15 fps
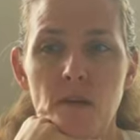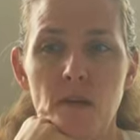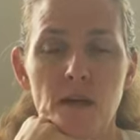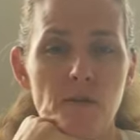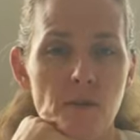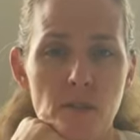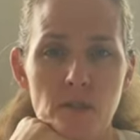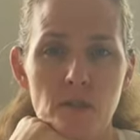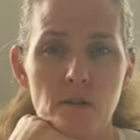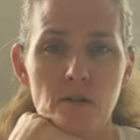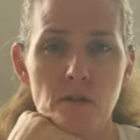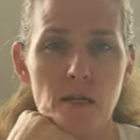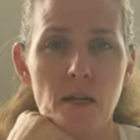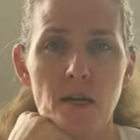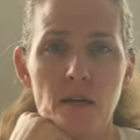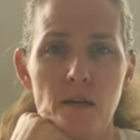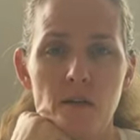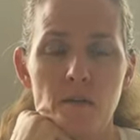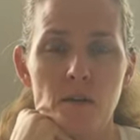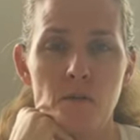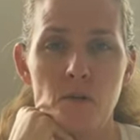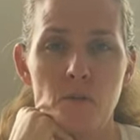every single day,
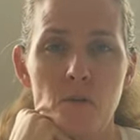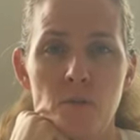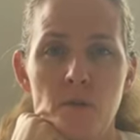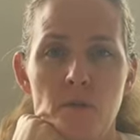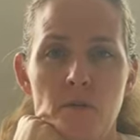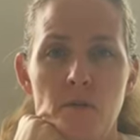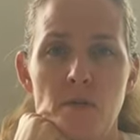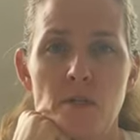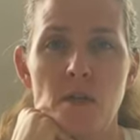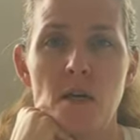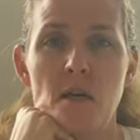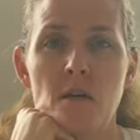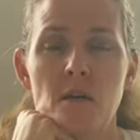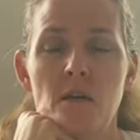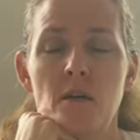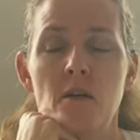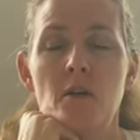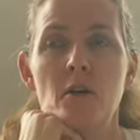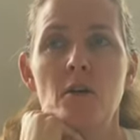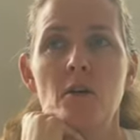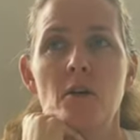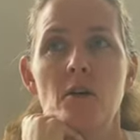every moment of every day.
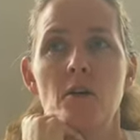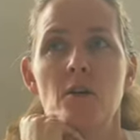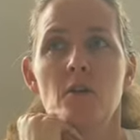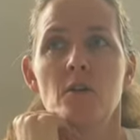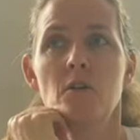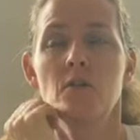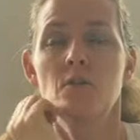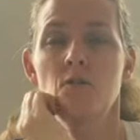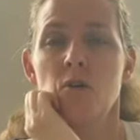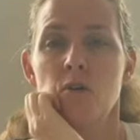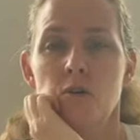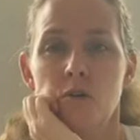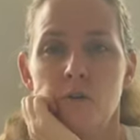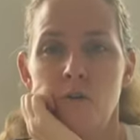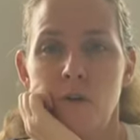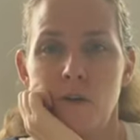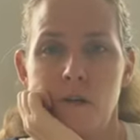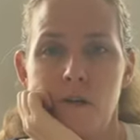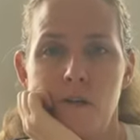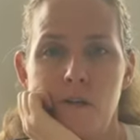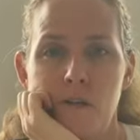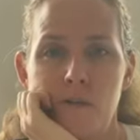So,
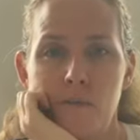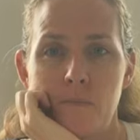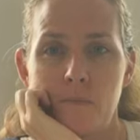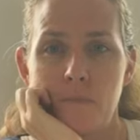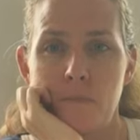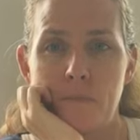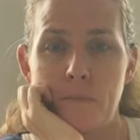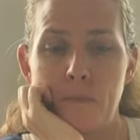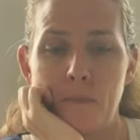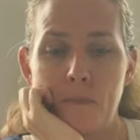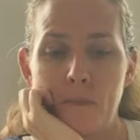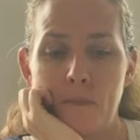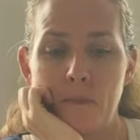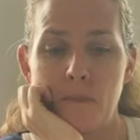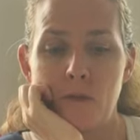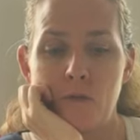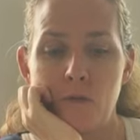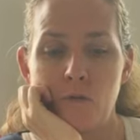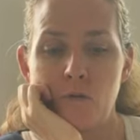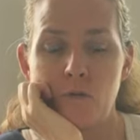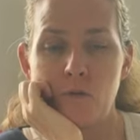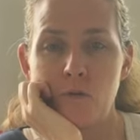you
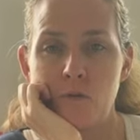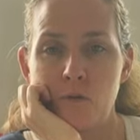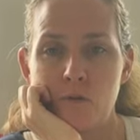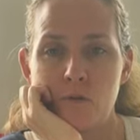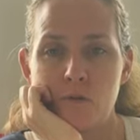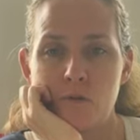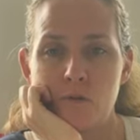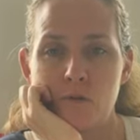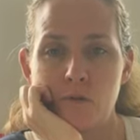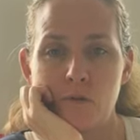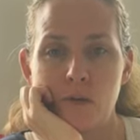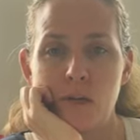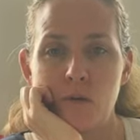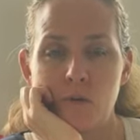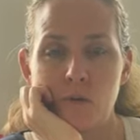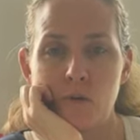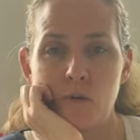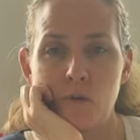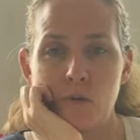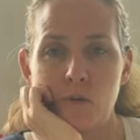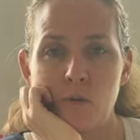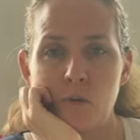know, for those out there
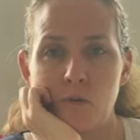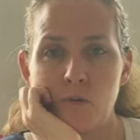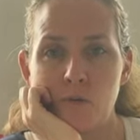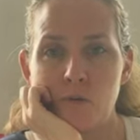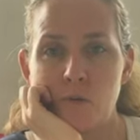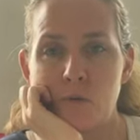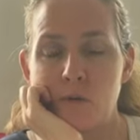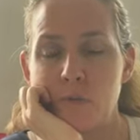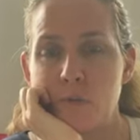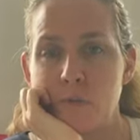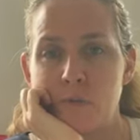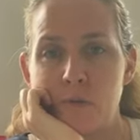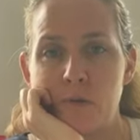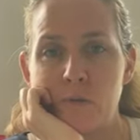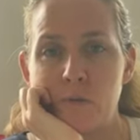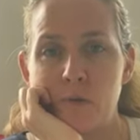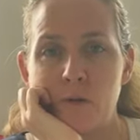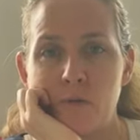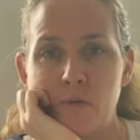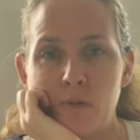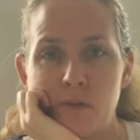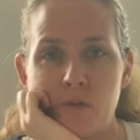looking for the
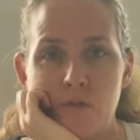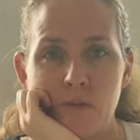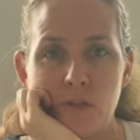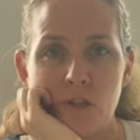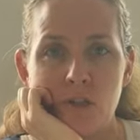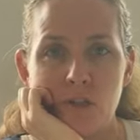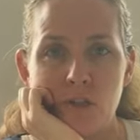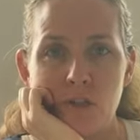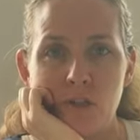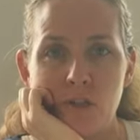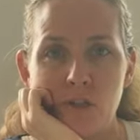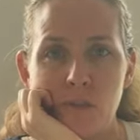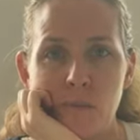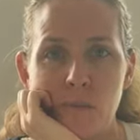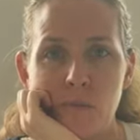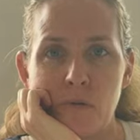perfect relationship,